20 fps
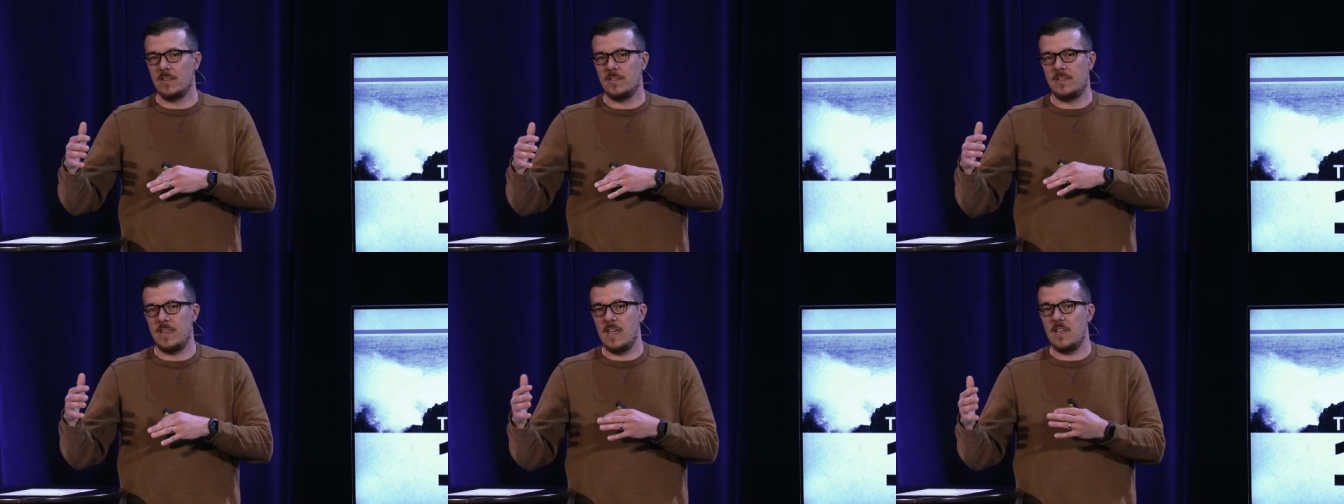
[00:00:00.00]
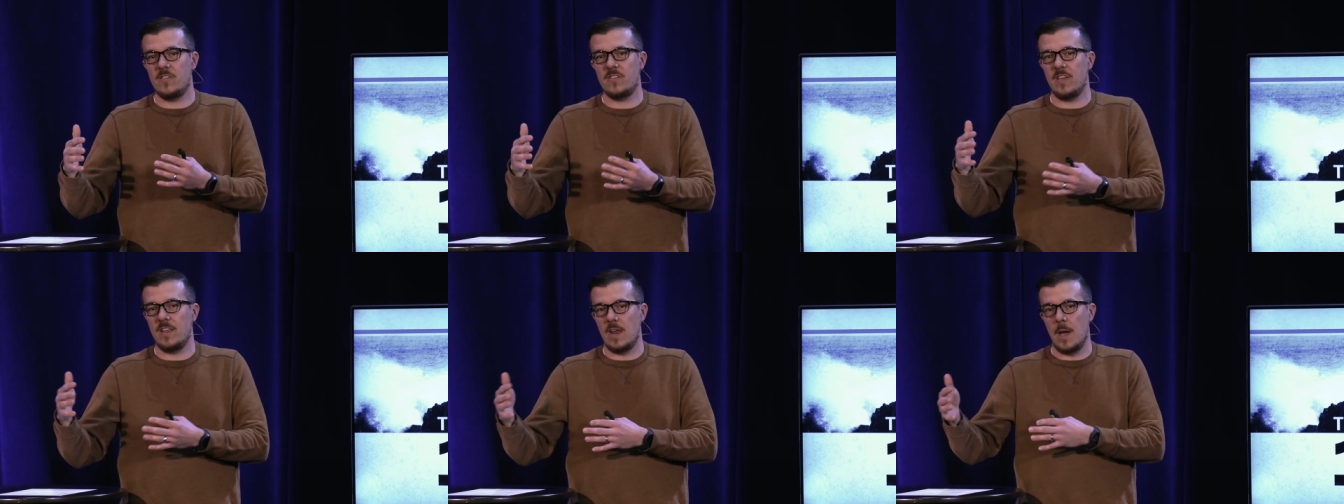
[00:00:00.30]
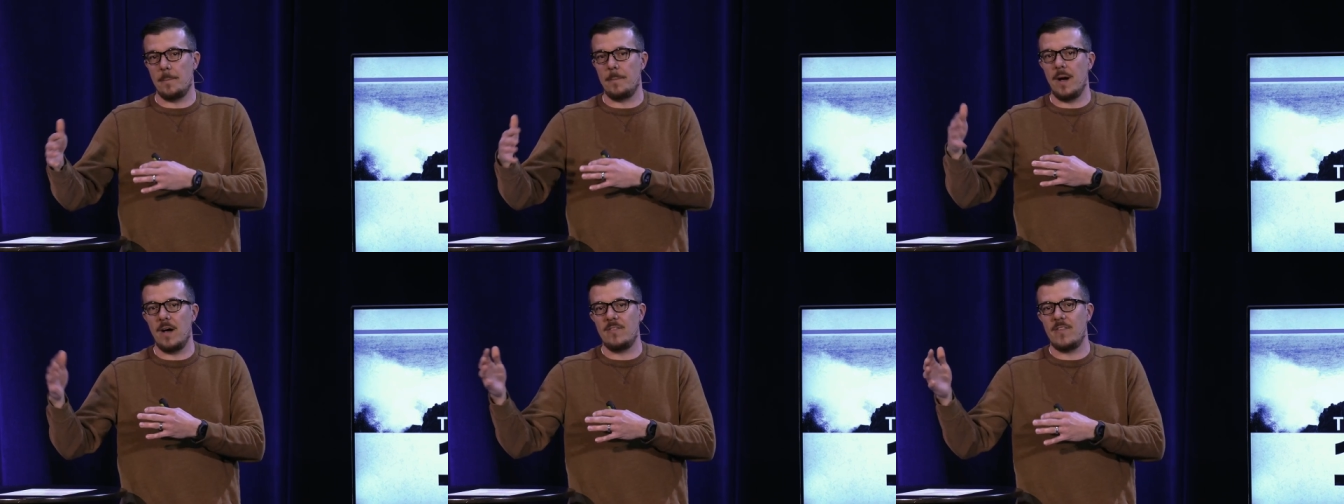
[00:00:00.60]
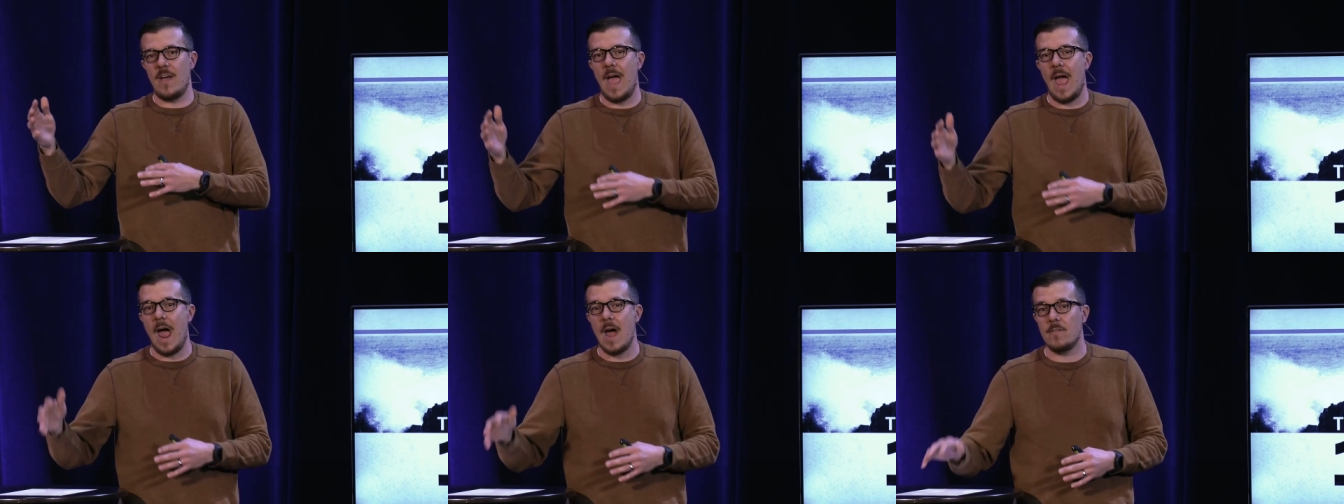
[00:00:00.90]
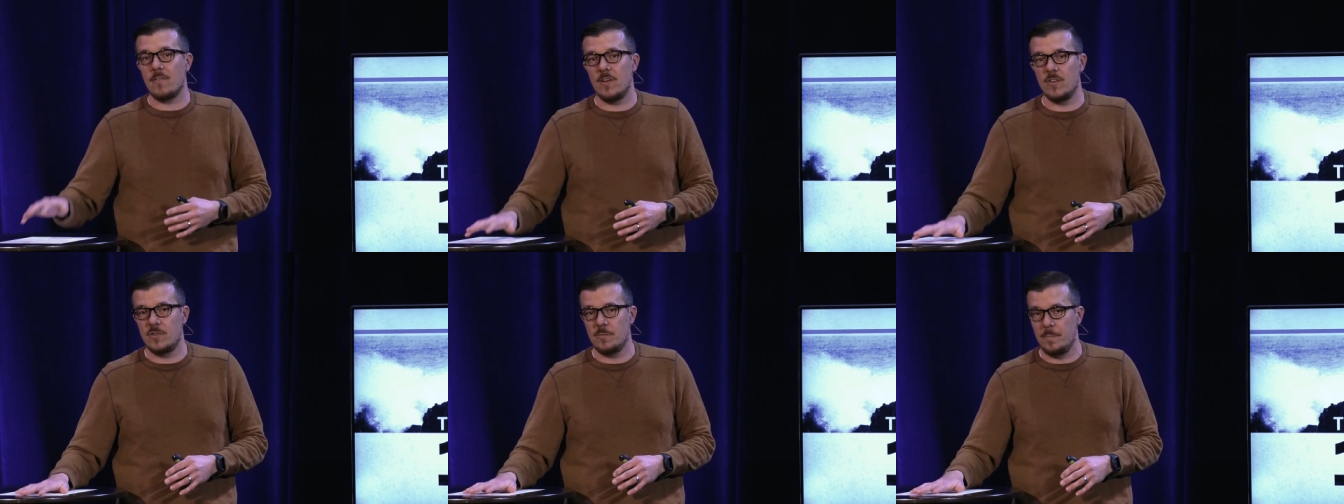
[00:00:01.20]
decent, above
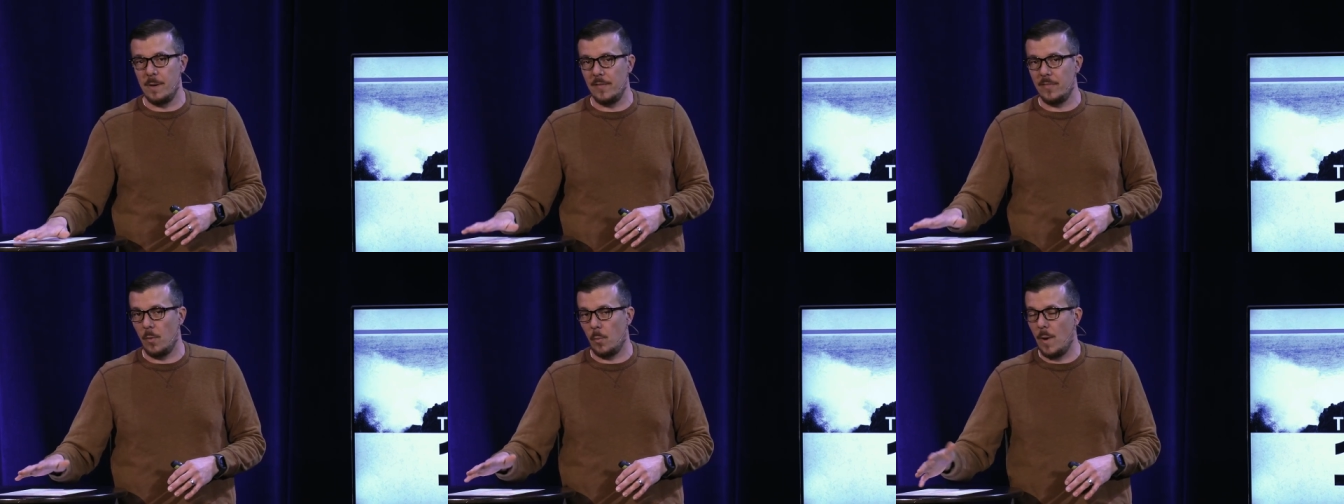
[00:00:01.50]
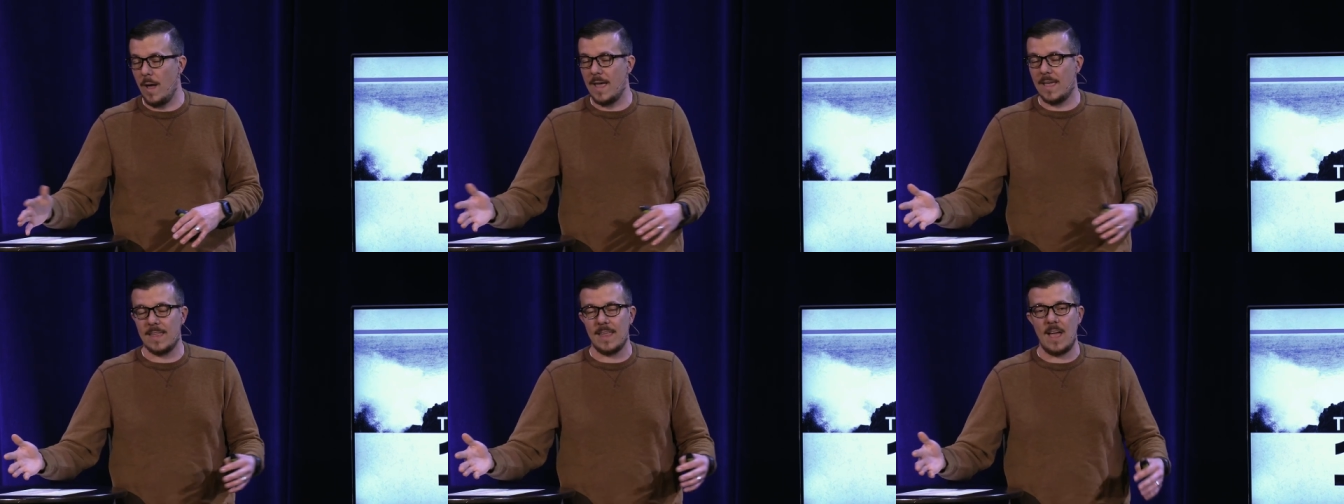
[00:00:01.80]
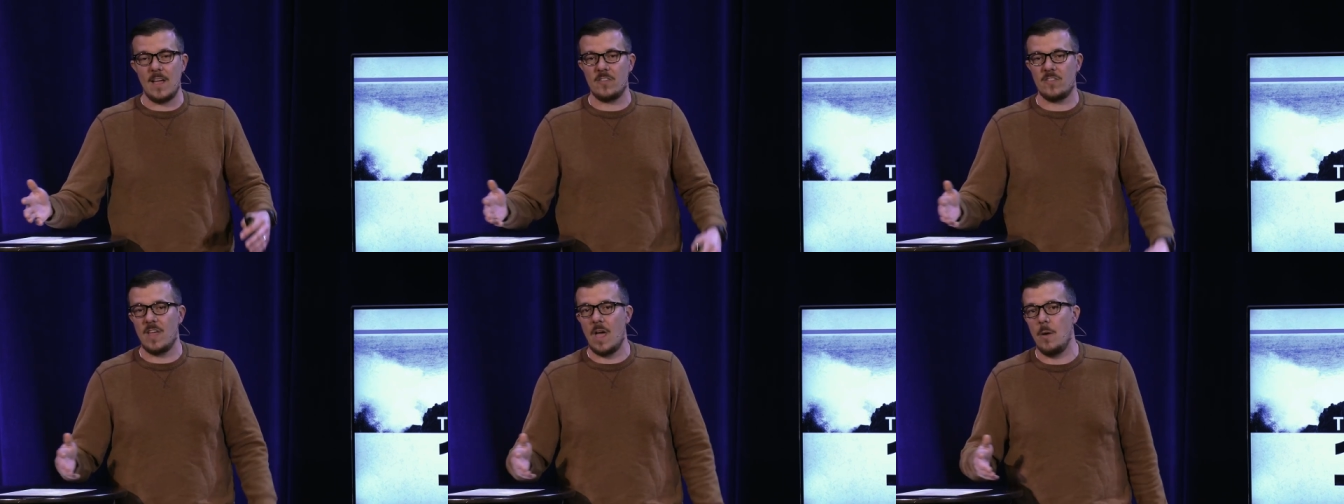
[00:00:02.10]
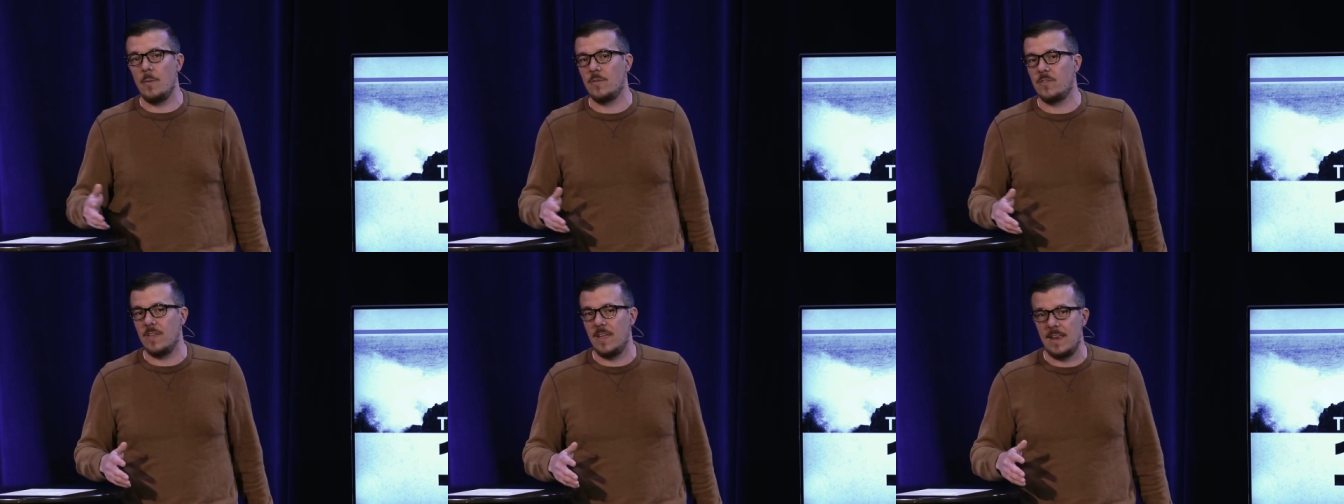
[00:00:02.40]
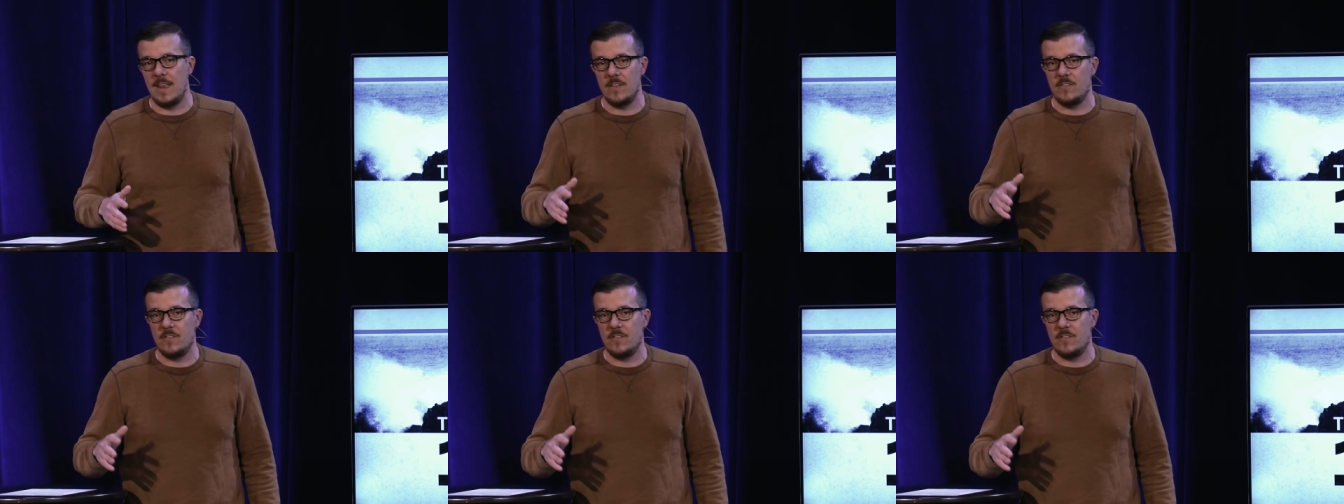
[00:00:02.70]
average, but the weight class I was in,